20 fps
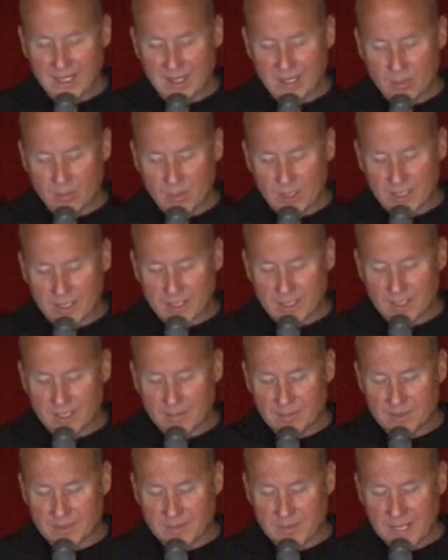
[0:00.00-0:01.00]
that we can
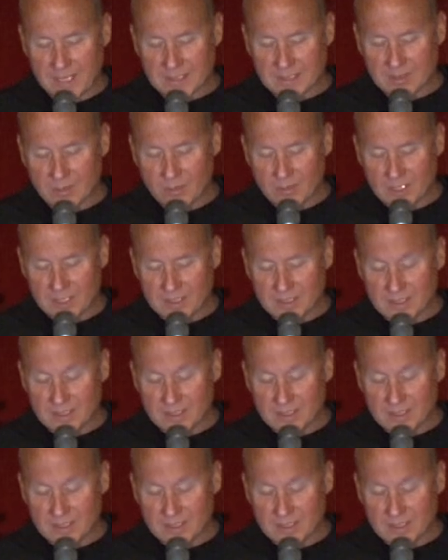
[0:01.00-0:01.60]
come to Mass and we can